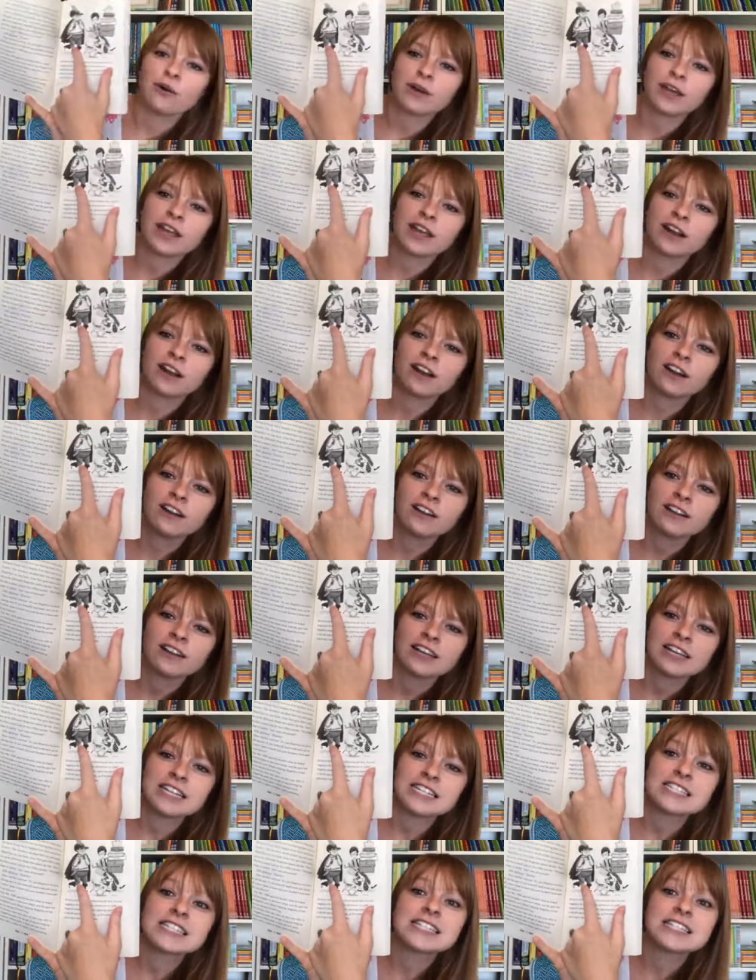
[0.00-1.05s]
here
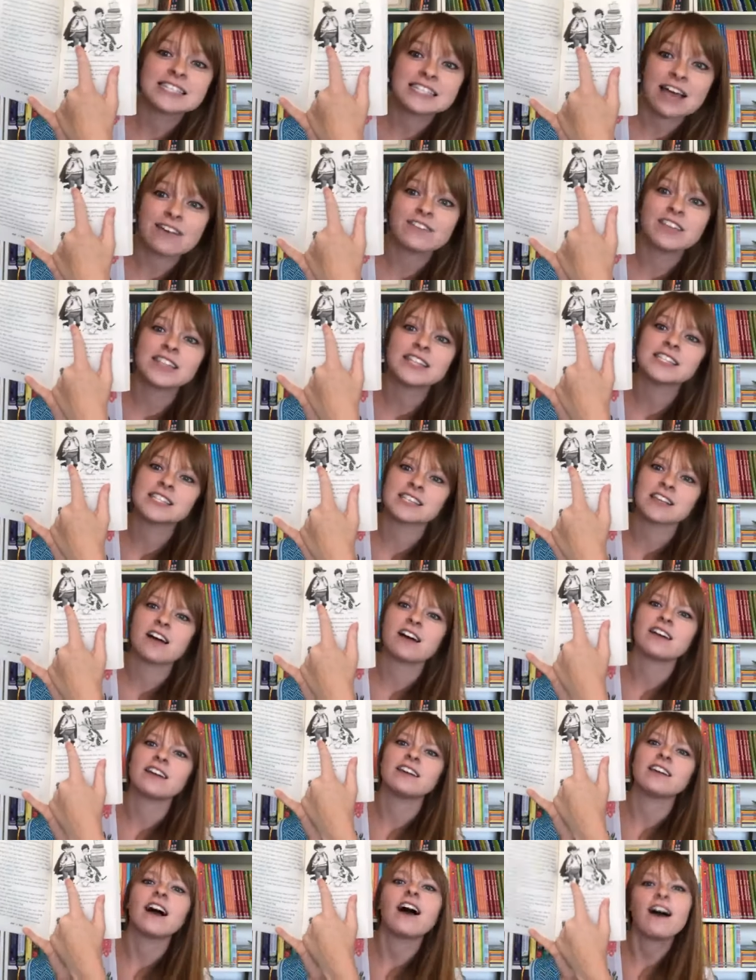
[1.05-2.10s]
is the seventh
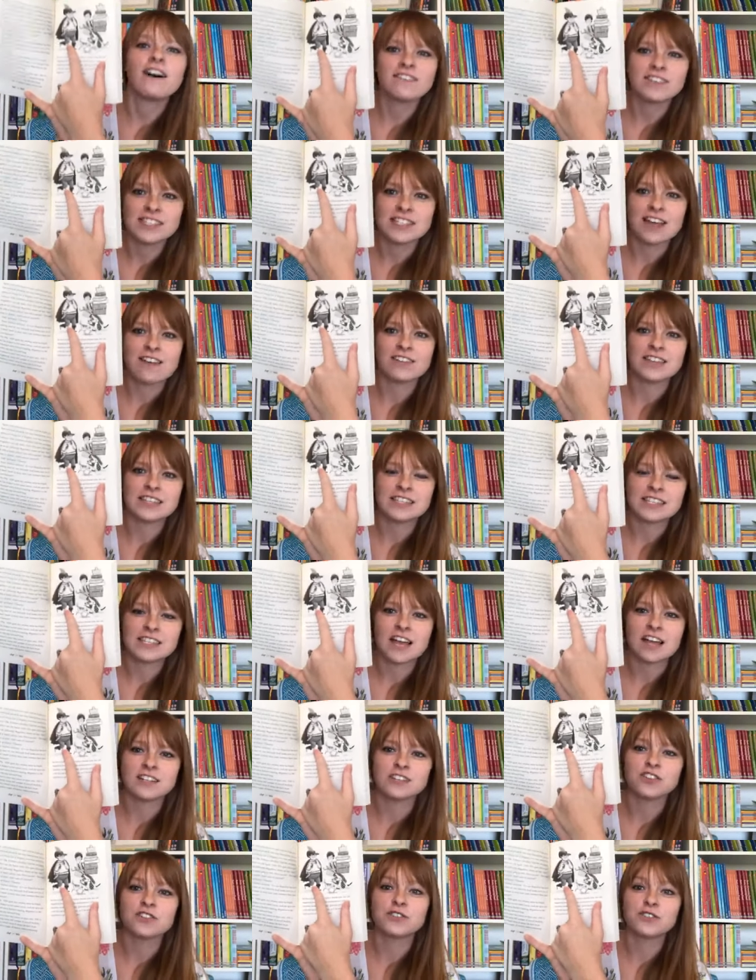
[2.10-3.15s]
son of a seventh
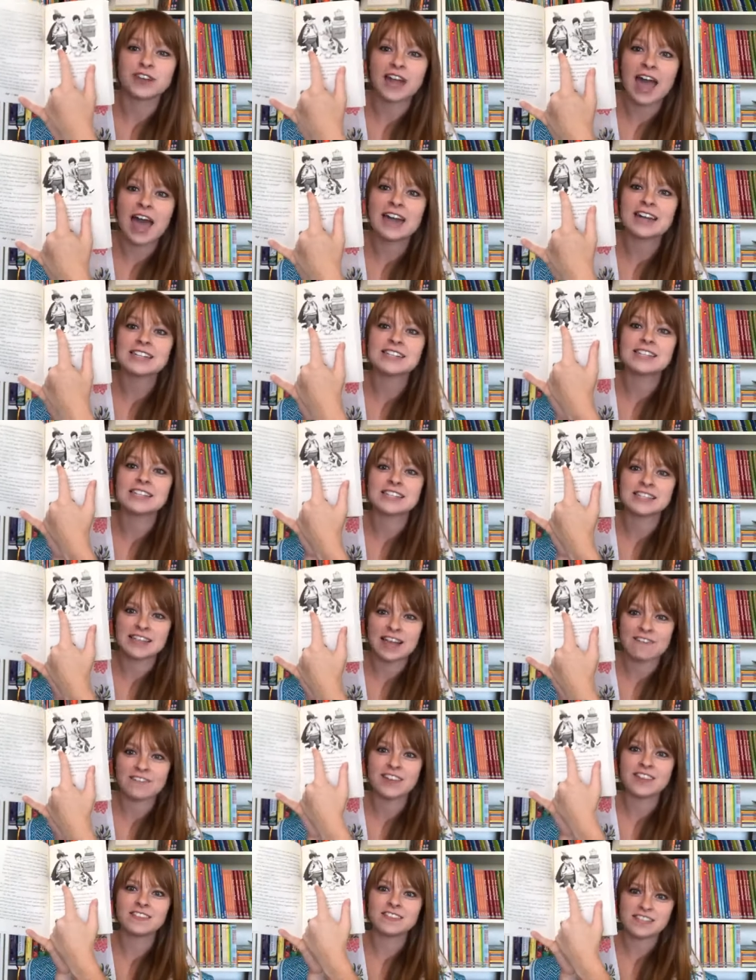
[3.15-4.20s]
son. So their dad is the
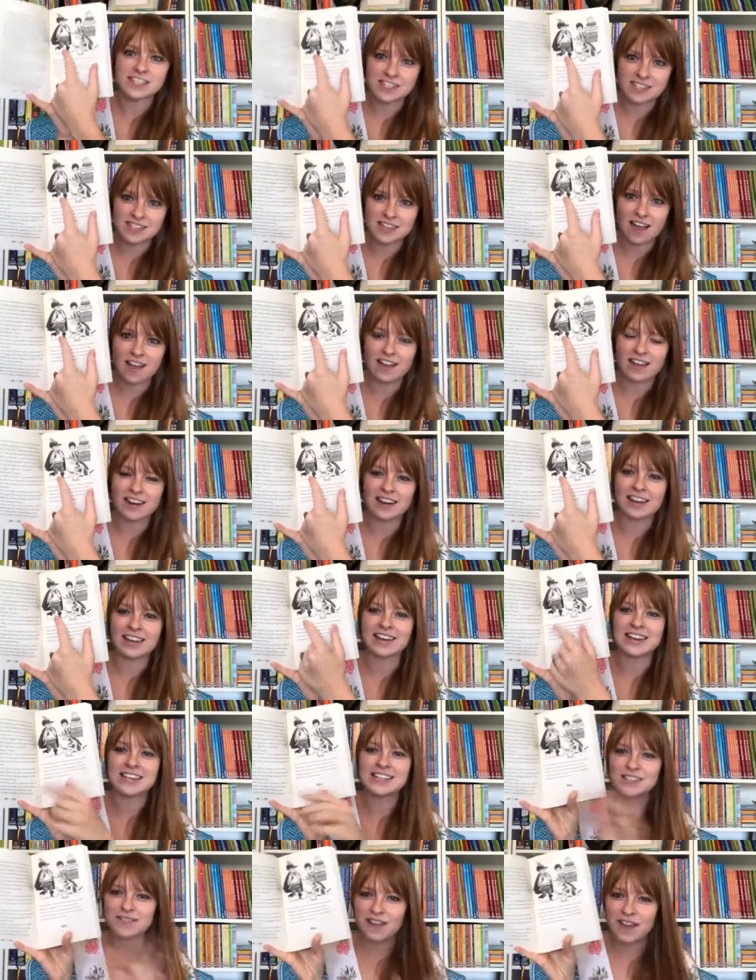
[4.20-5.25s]
seventh son in
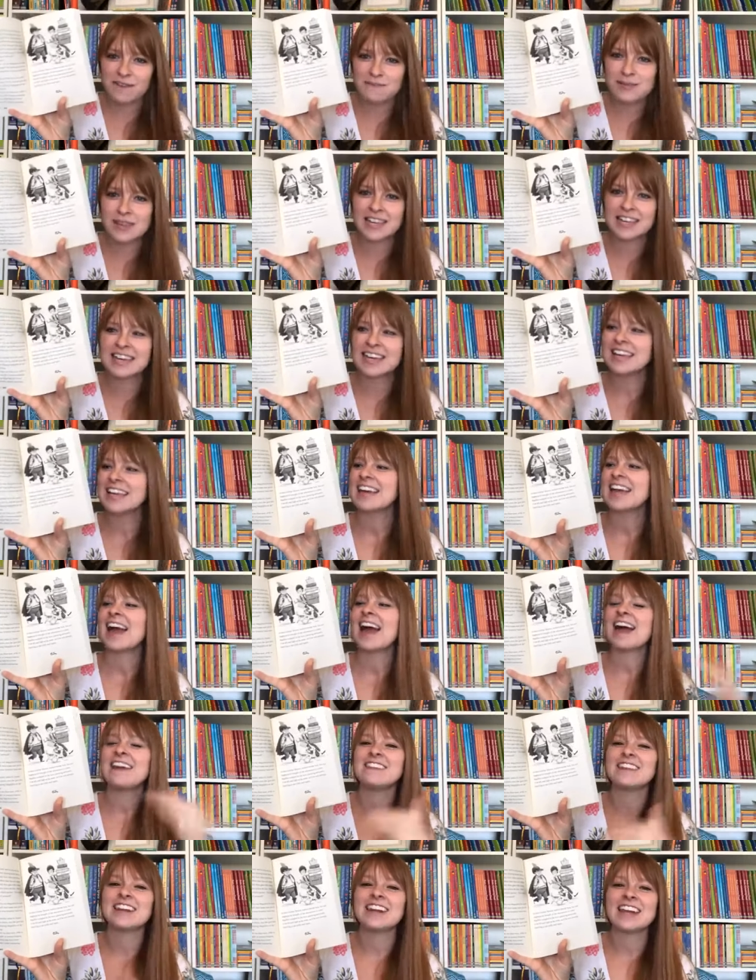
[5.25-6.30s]
his family,
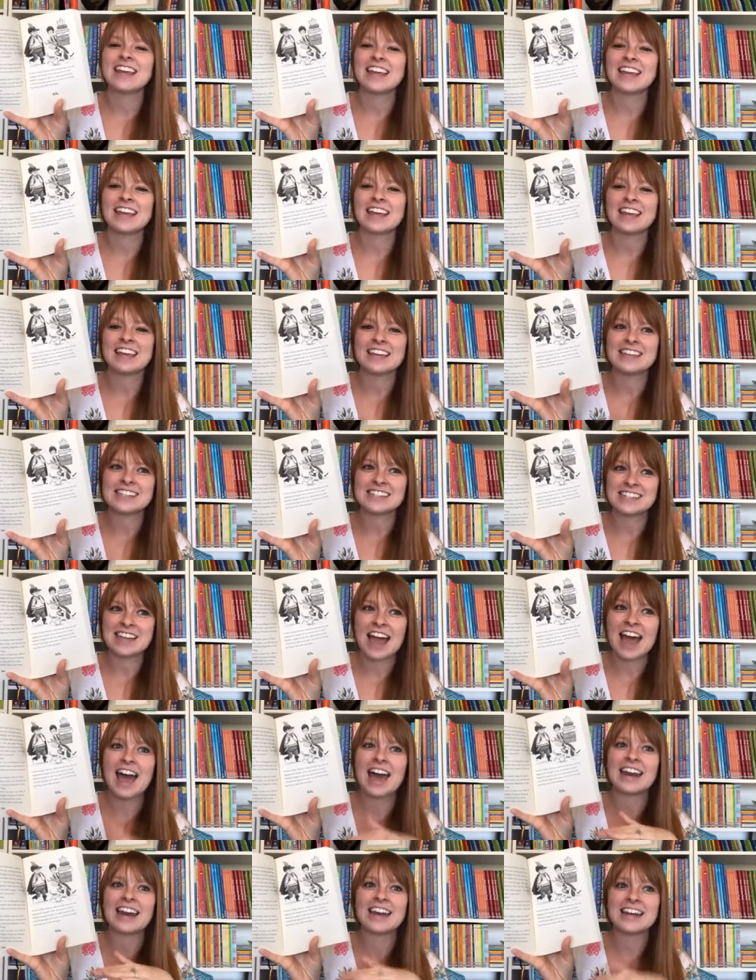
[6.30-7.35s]
and then his
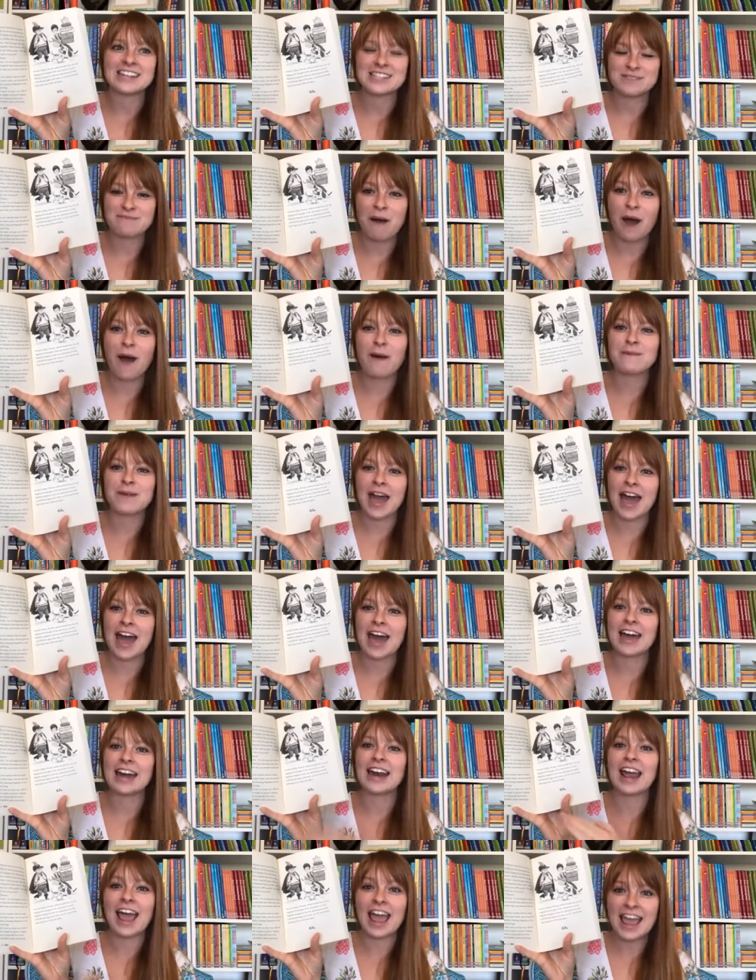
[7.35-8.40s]
dad and his mom
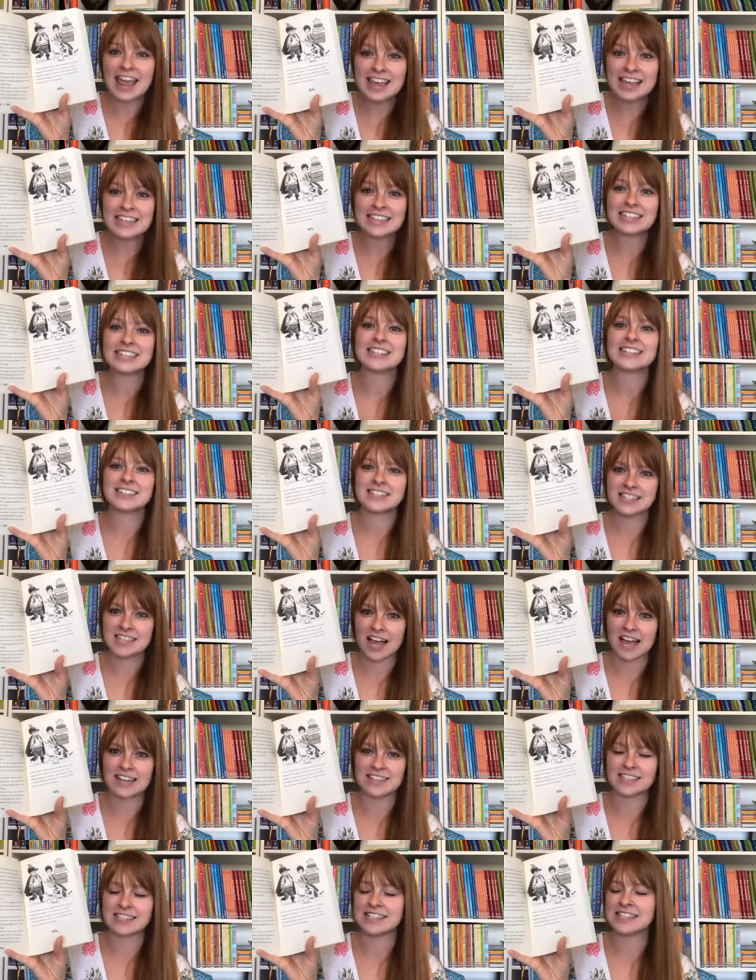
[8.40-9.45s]
had eight
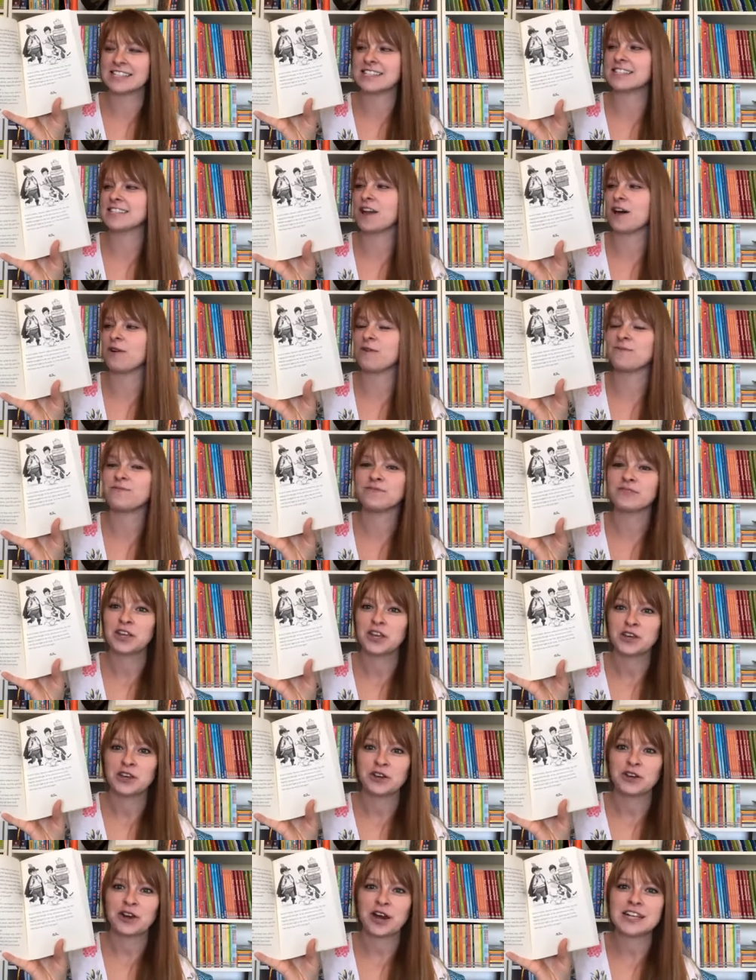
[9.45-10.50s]
sons. So
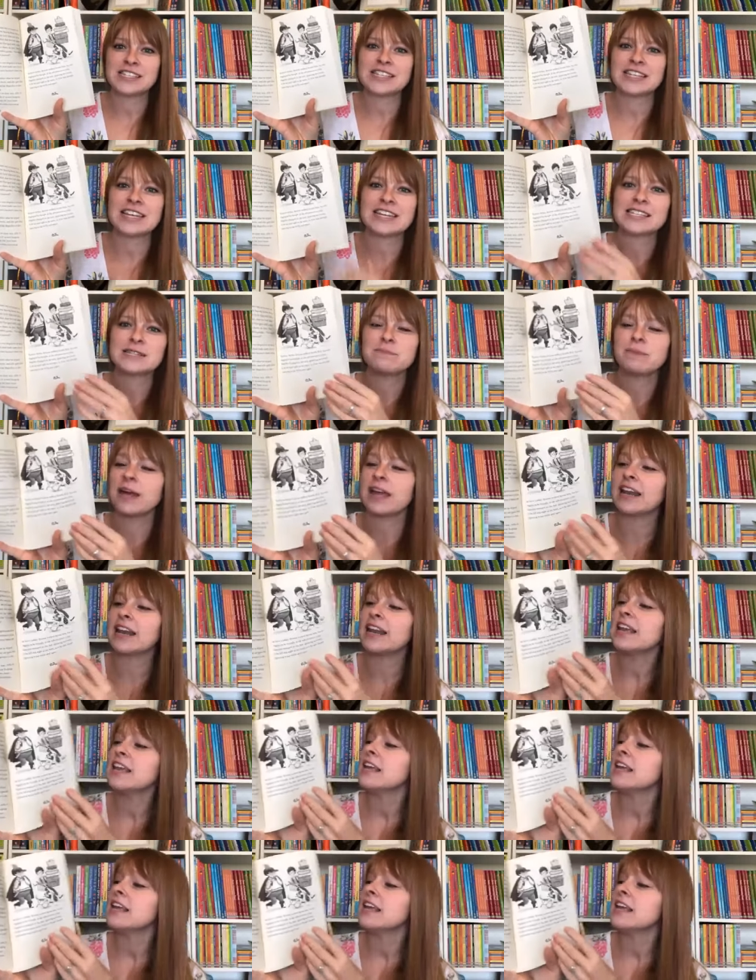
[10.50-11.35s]
craziness. But